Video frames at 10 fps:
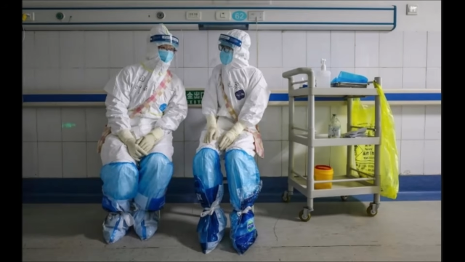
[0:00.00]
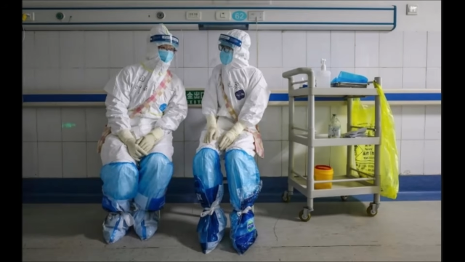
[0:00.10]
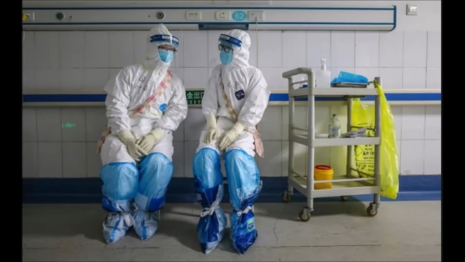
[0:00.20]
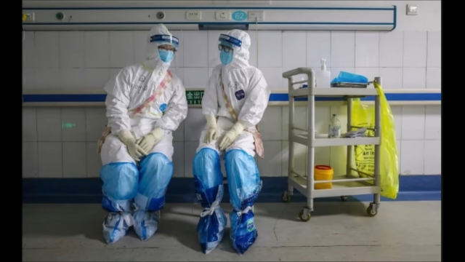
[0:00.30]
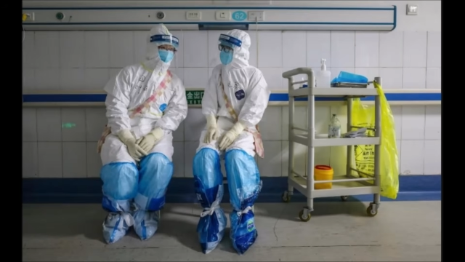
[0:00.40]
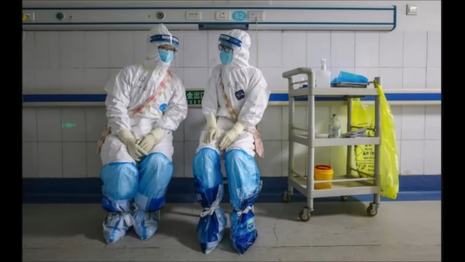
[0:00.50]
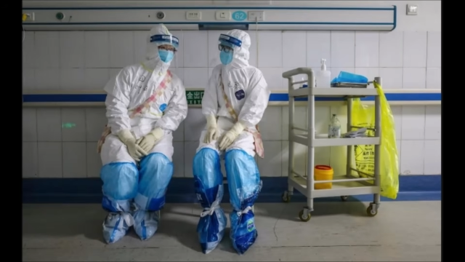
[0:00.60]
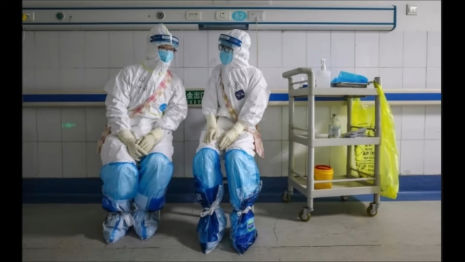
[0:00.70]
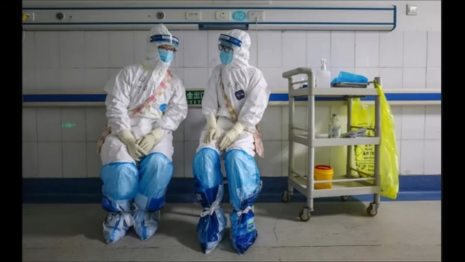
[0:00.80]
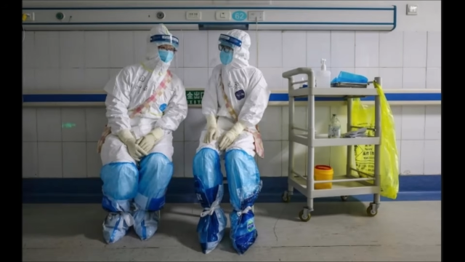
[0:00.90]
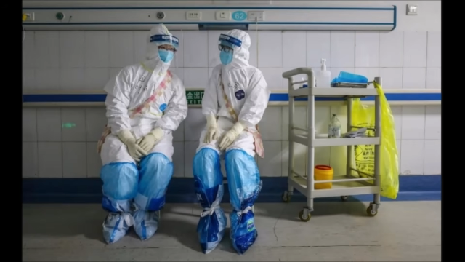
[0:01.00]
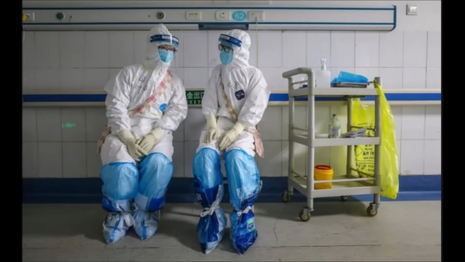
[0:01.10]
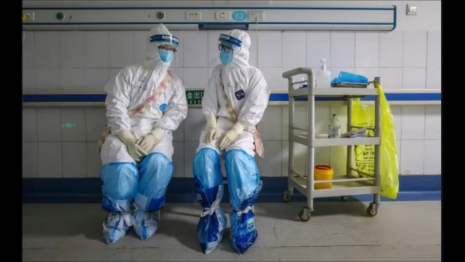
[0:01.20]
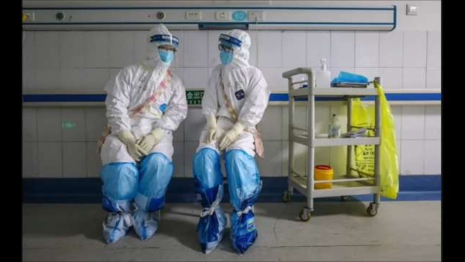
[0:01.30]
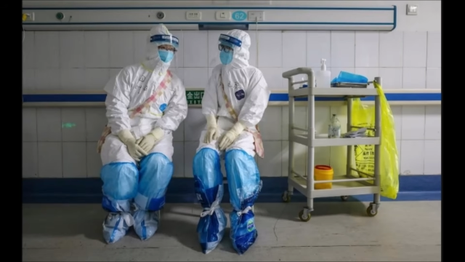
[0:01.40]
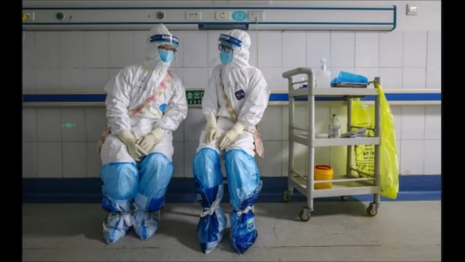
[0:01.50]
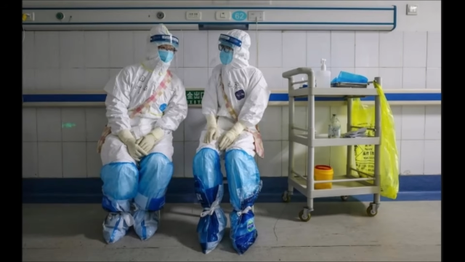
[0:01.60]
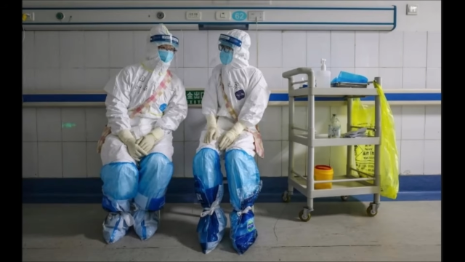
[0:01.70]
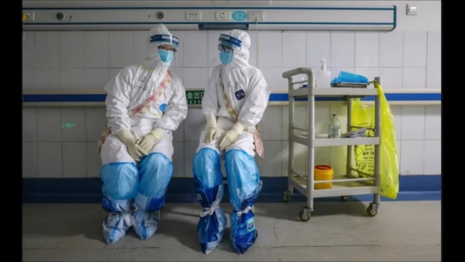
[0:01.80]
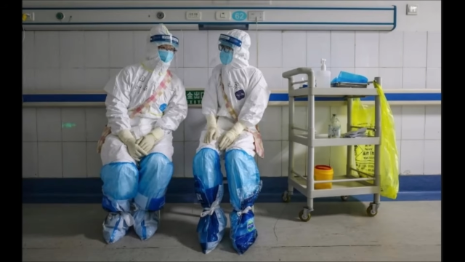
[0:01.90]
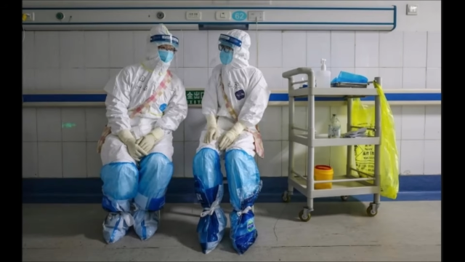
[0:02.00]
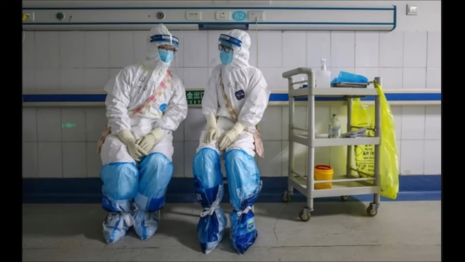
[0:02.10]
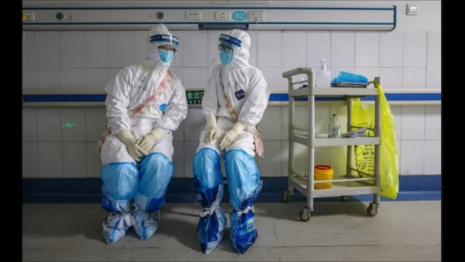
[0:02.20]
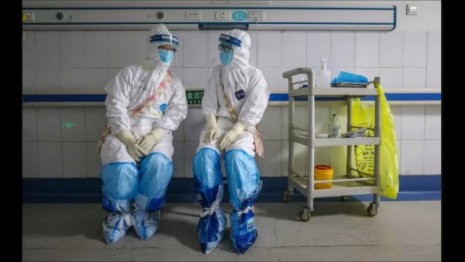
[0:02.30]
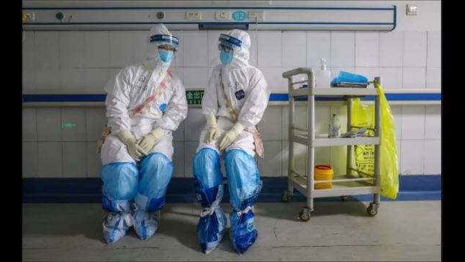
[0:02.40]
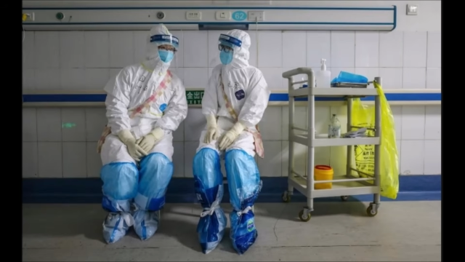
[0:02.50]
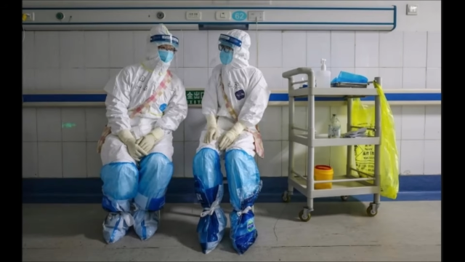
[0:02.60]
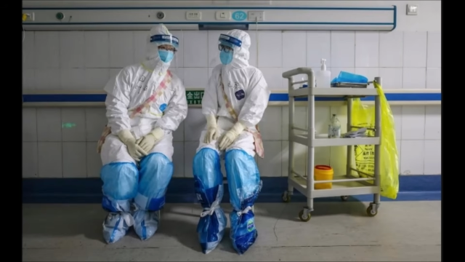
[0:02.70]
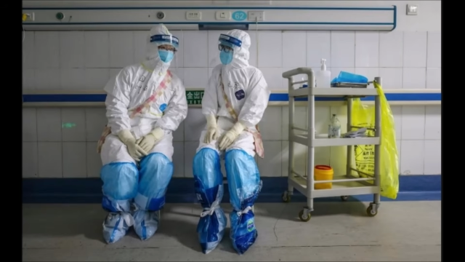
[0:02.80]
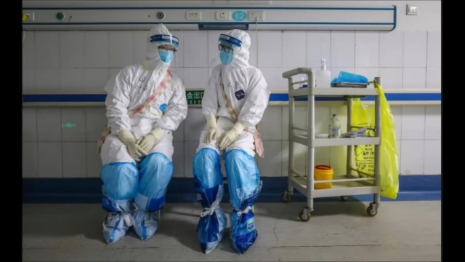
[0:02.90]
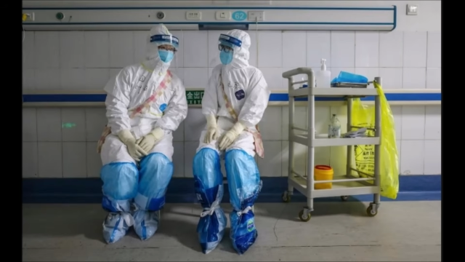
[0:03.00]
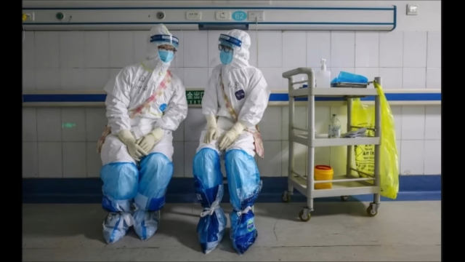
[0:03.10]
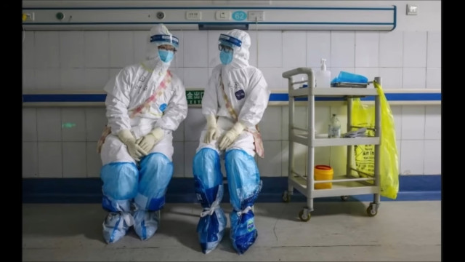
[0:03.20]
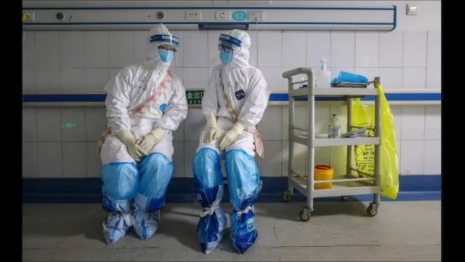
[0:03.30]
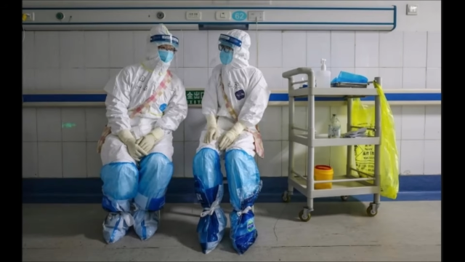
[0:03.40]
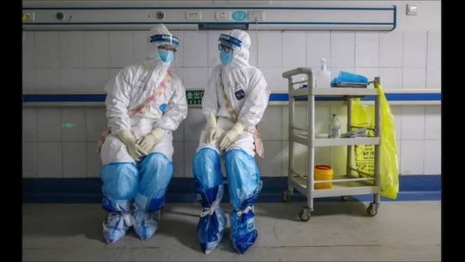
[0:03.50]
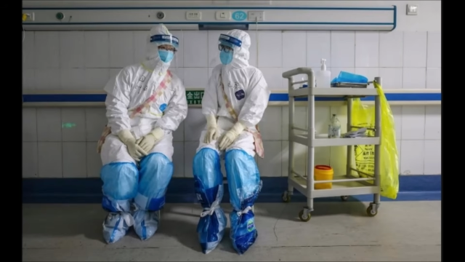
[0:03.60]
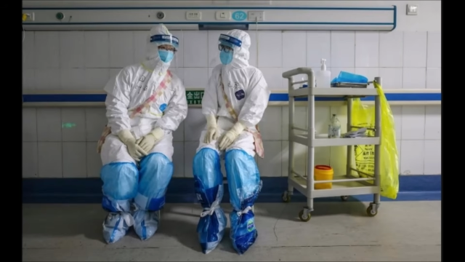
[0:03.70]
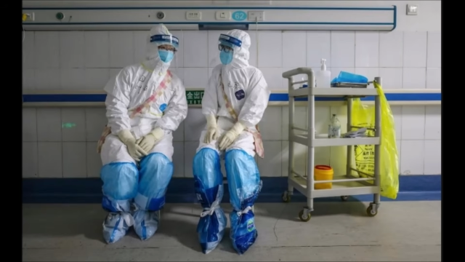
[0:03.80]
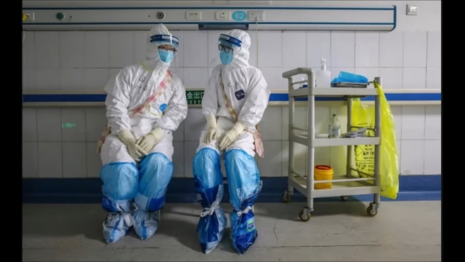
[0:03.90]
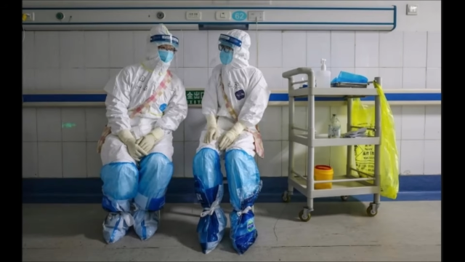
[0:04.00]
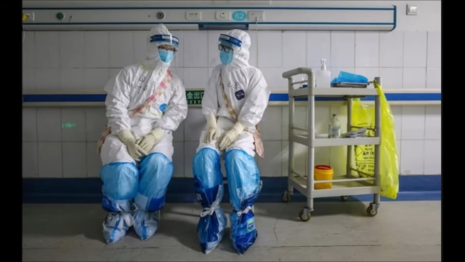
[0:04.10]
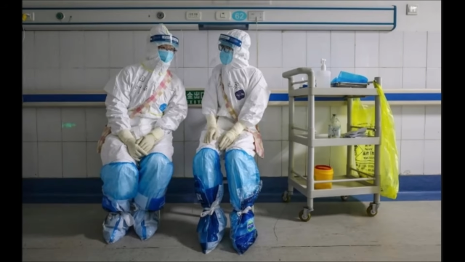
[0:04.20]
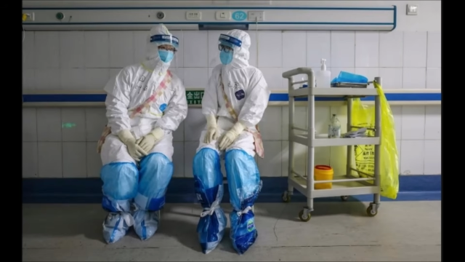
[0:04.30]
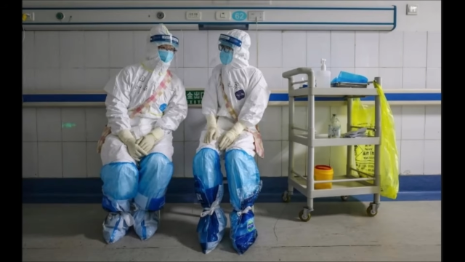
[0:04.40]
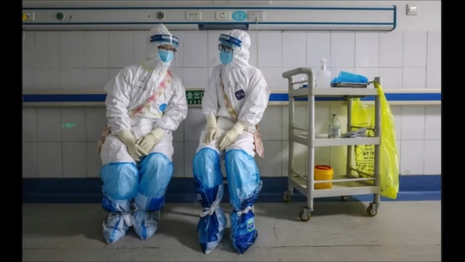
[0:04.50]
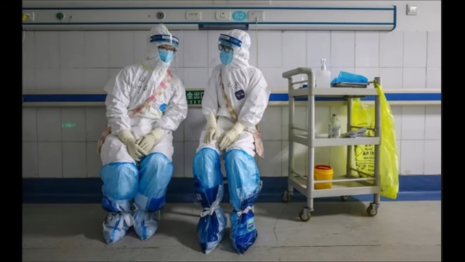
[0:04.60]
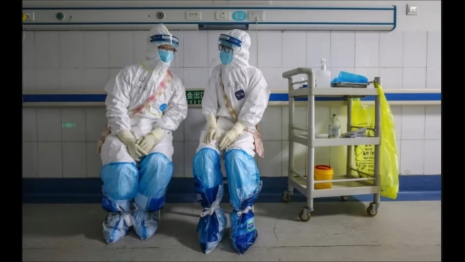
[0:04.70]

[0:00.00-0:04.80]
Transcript: [unreadable: no face in view]